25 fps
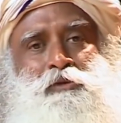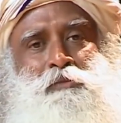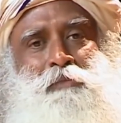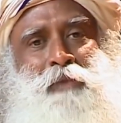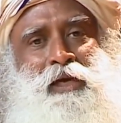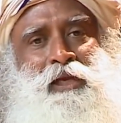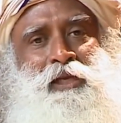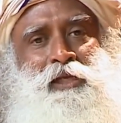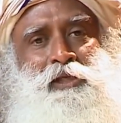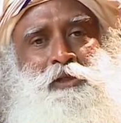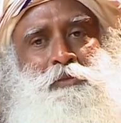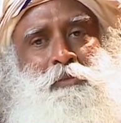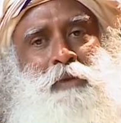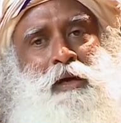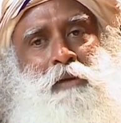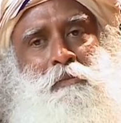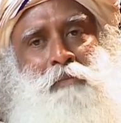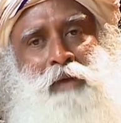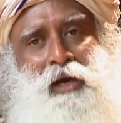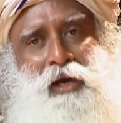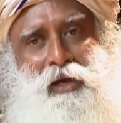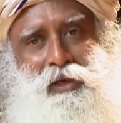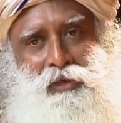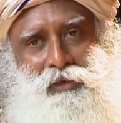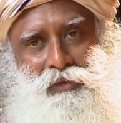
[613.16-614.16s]
to manage my
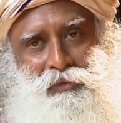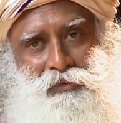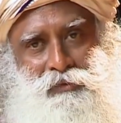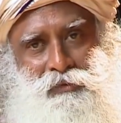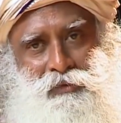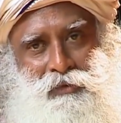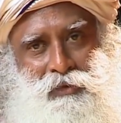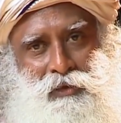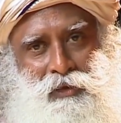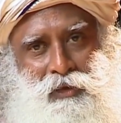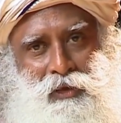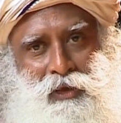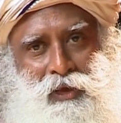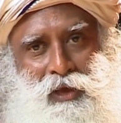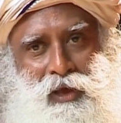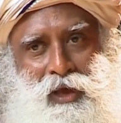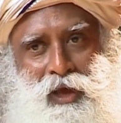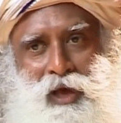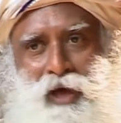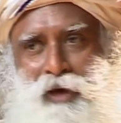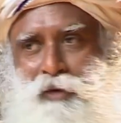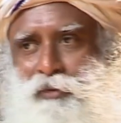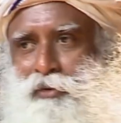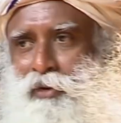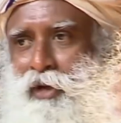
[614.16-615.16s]
mind,
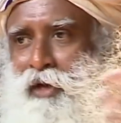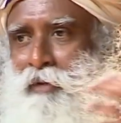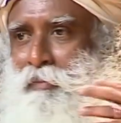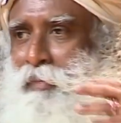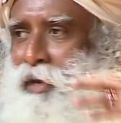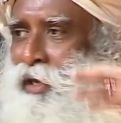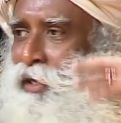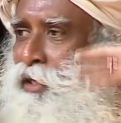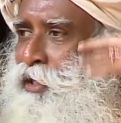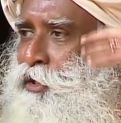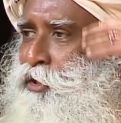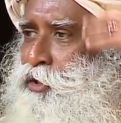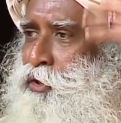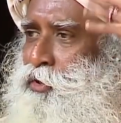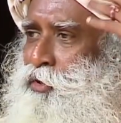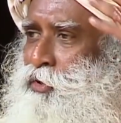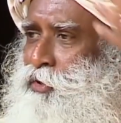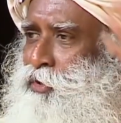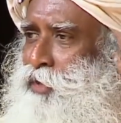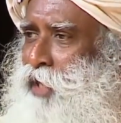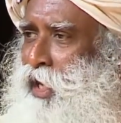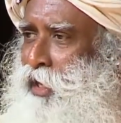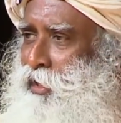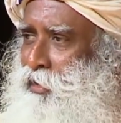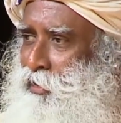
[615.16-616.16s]
how do I manage a
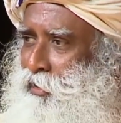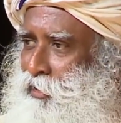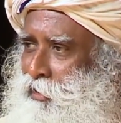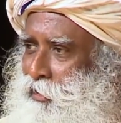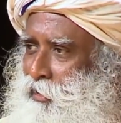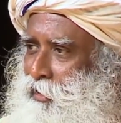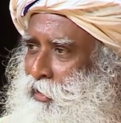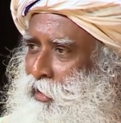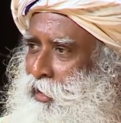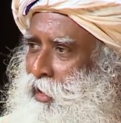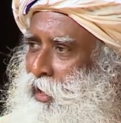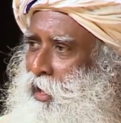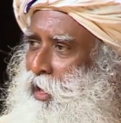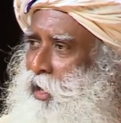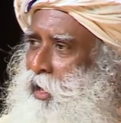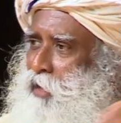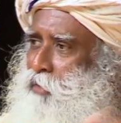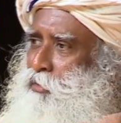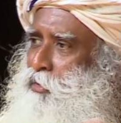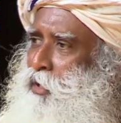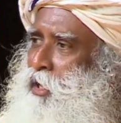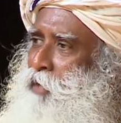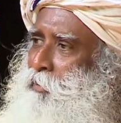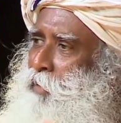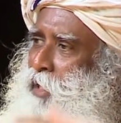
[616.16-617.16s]
society? How
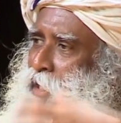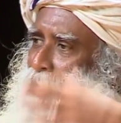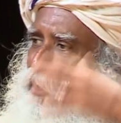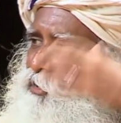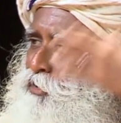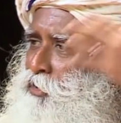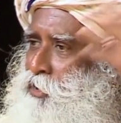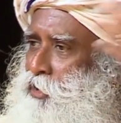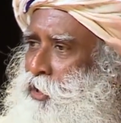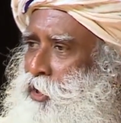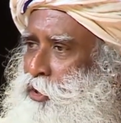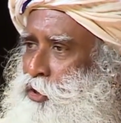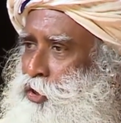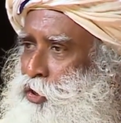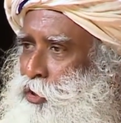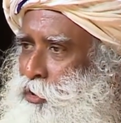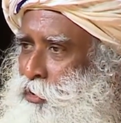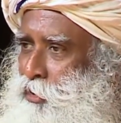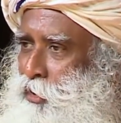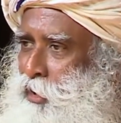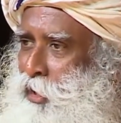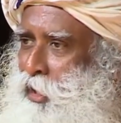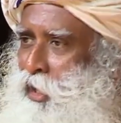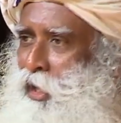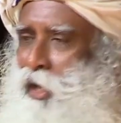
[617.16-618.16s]
do I manage a
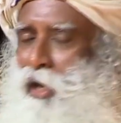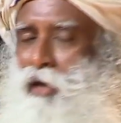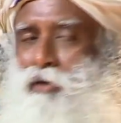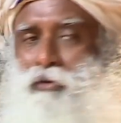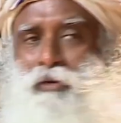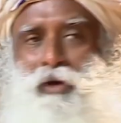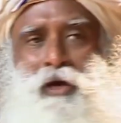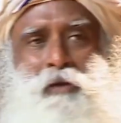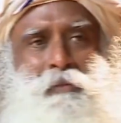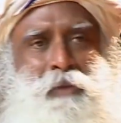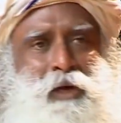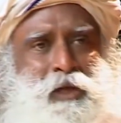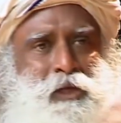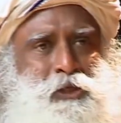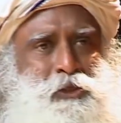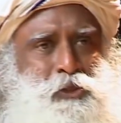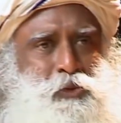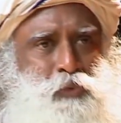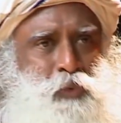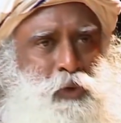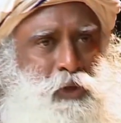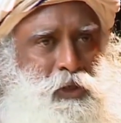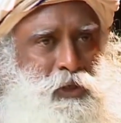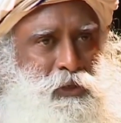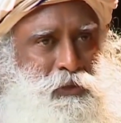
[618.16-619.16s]
nation? How do I manage a
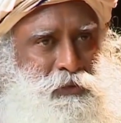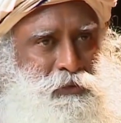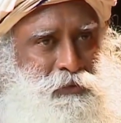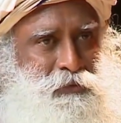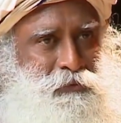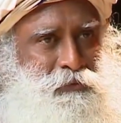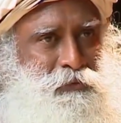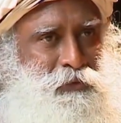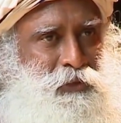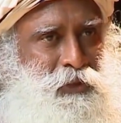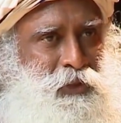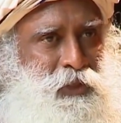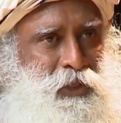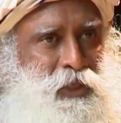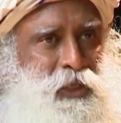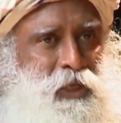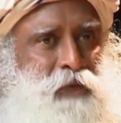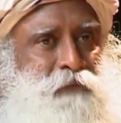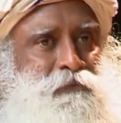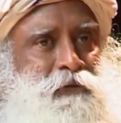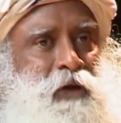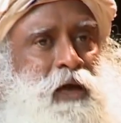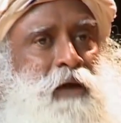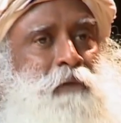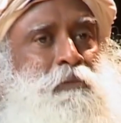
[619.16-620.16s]
world?
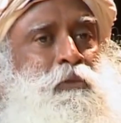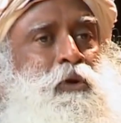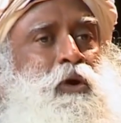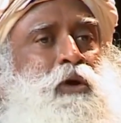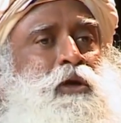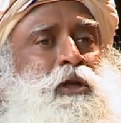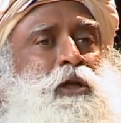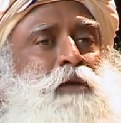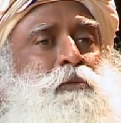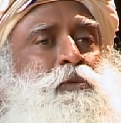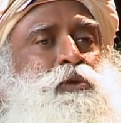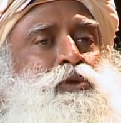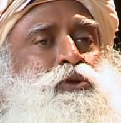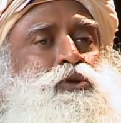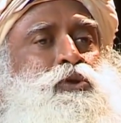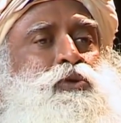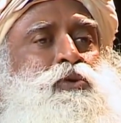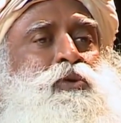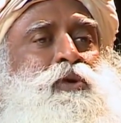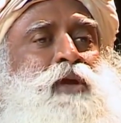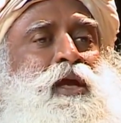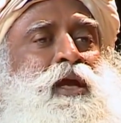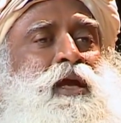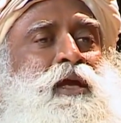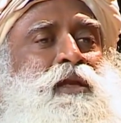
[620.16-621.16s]
If I am not able to
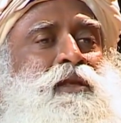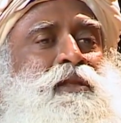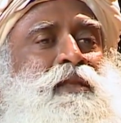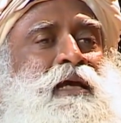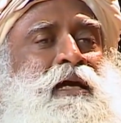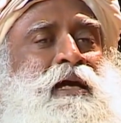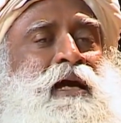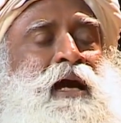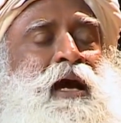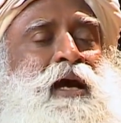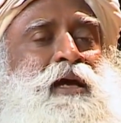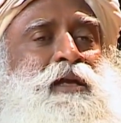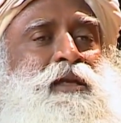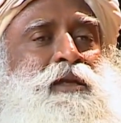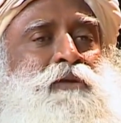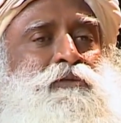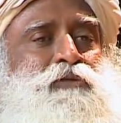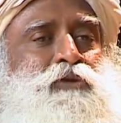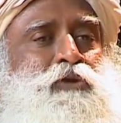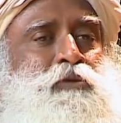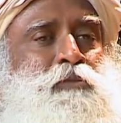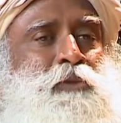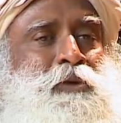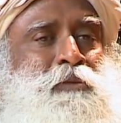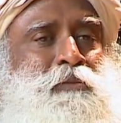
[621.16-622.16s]
create the kind of
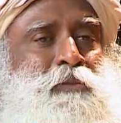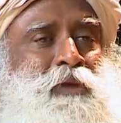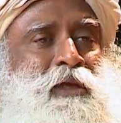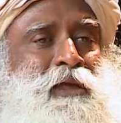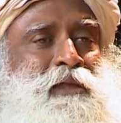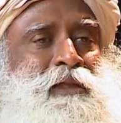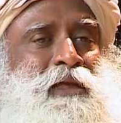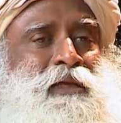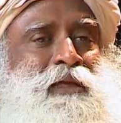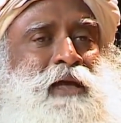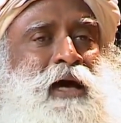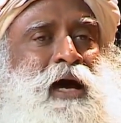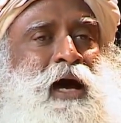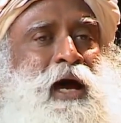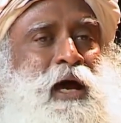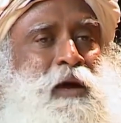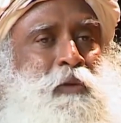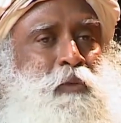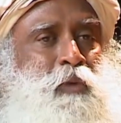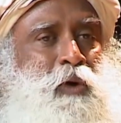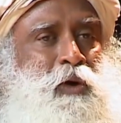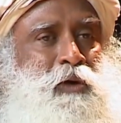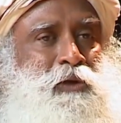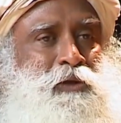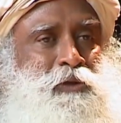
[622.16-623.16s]
human being that I
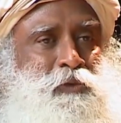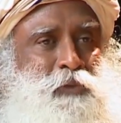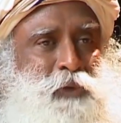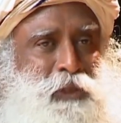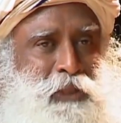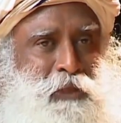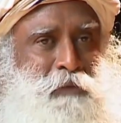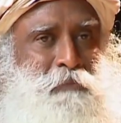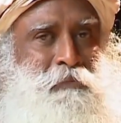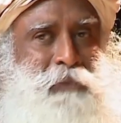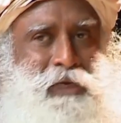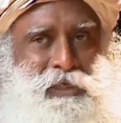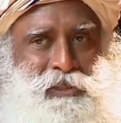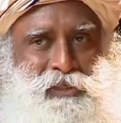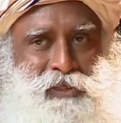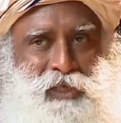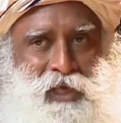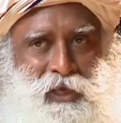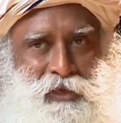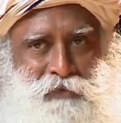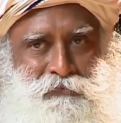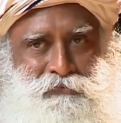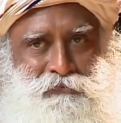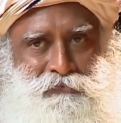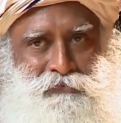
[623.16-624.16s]
want within
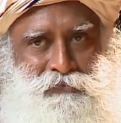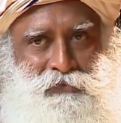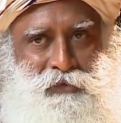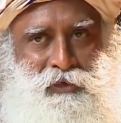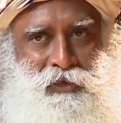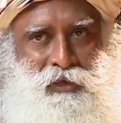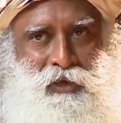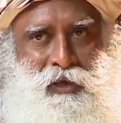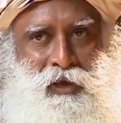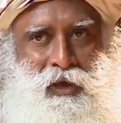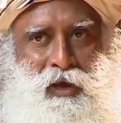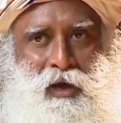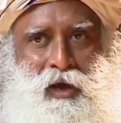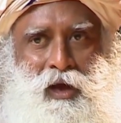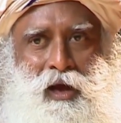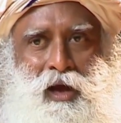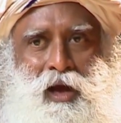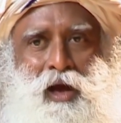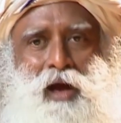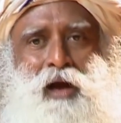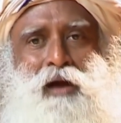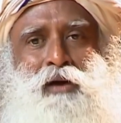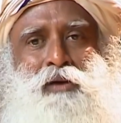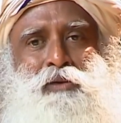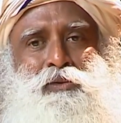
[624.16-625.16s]
myself,
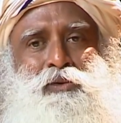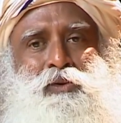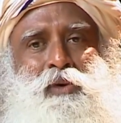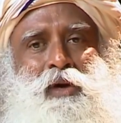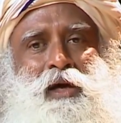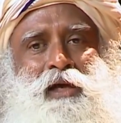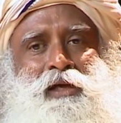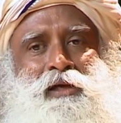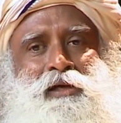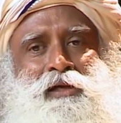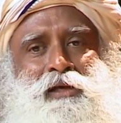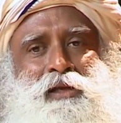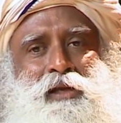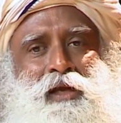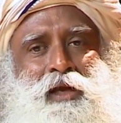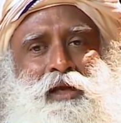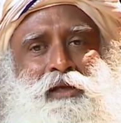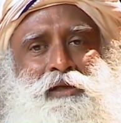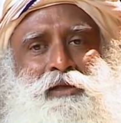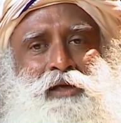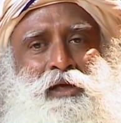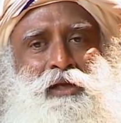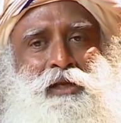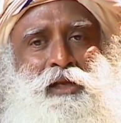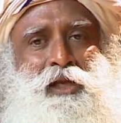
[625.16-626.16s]
how do I
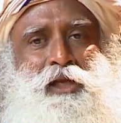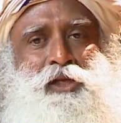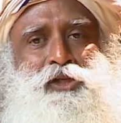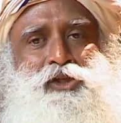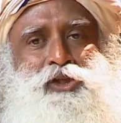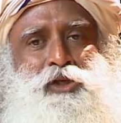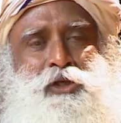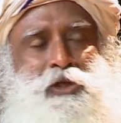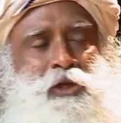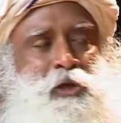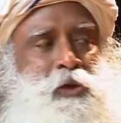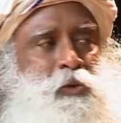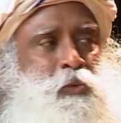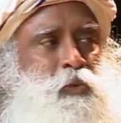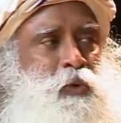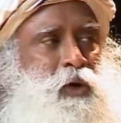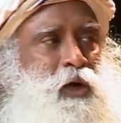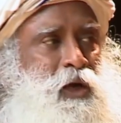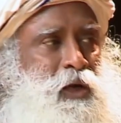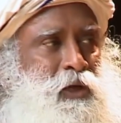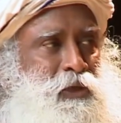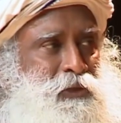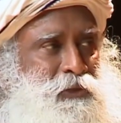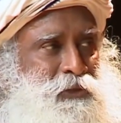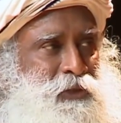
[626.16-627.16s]
create a nation or a
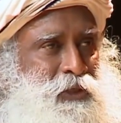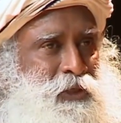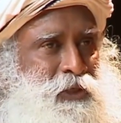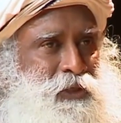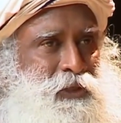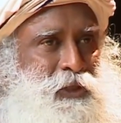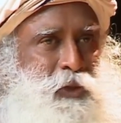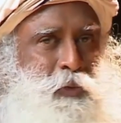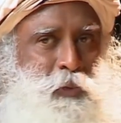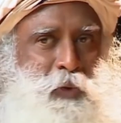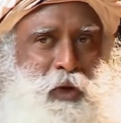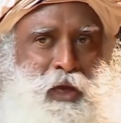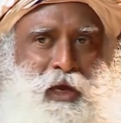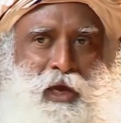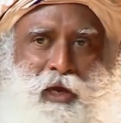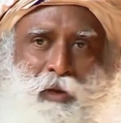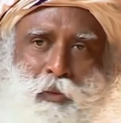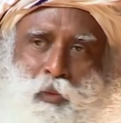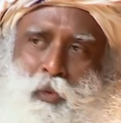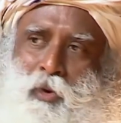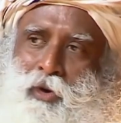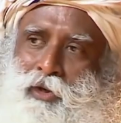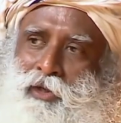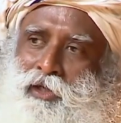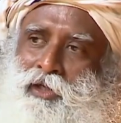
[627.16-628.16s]
world the way I
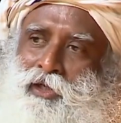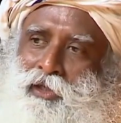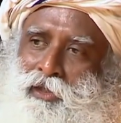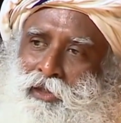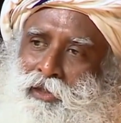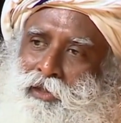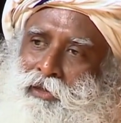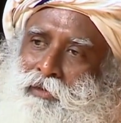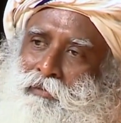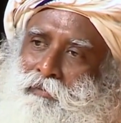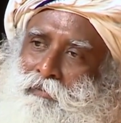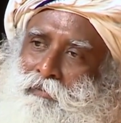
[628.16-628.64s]
want it?